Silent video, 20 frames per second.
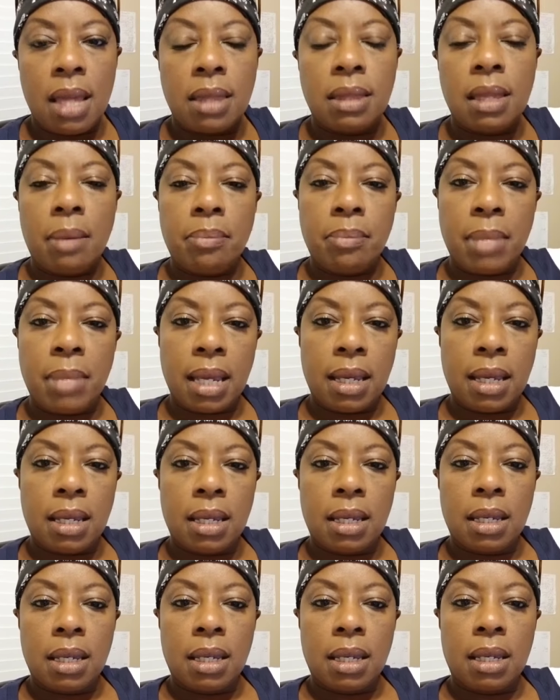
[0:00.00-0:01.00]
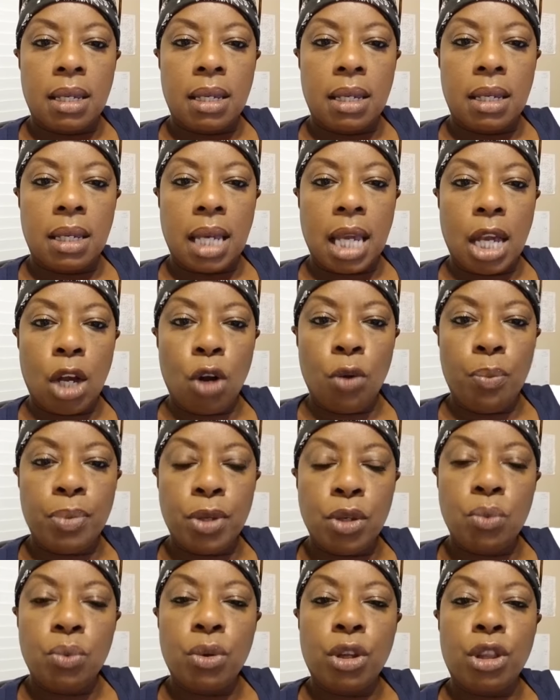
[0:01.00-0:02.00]
that may help
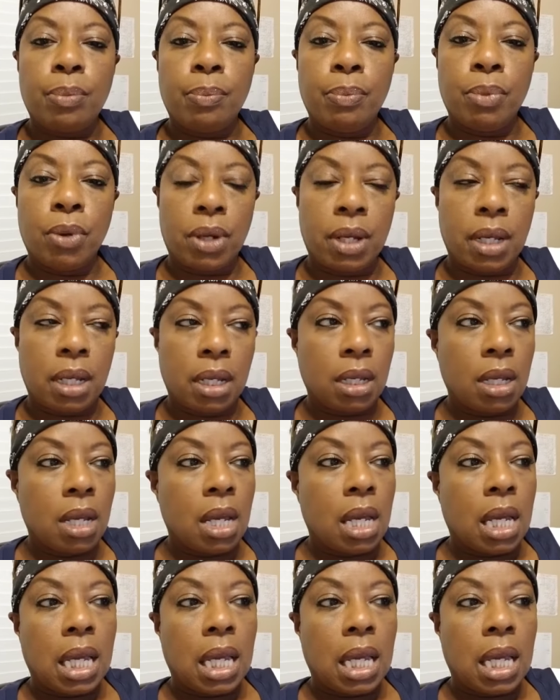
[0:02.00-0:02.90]
you with booking.